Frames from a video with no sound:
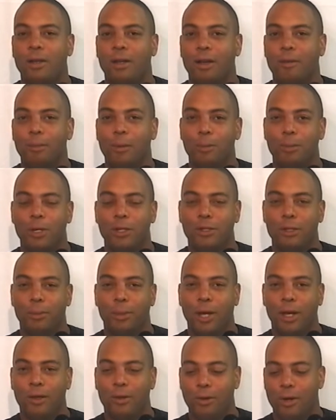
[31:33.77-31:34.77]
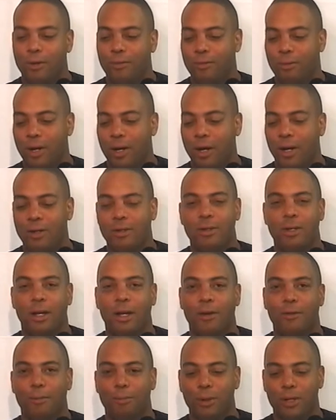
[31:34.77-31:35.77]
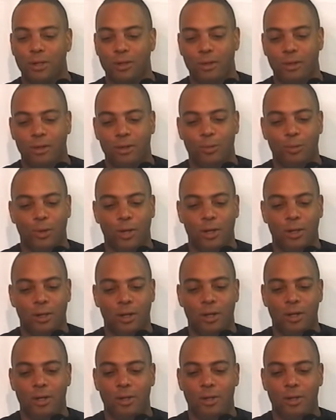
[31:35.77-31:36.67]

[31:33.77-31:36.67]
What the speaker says: I'm a busy man, though. I actually have a business to run.